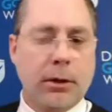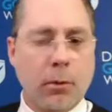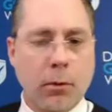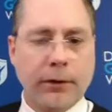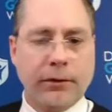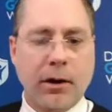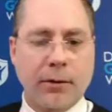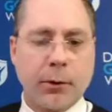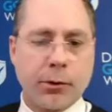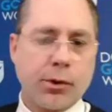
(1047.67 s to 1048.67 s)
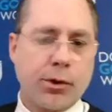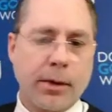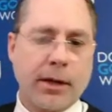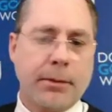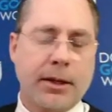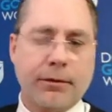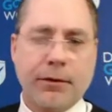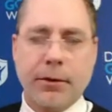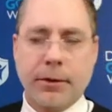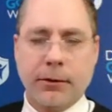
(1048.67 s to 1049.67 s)
what softwares would you recommend for
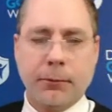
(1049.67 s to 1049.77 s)
this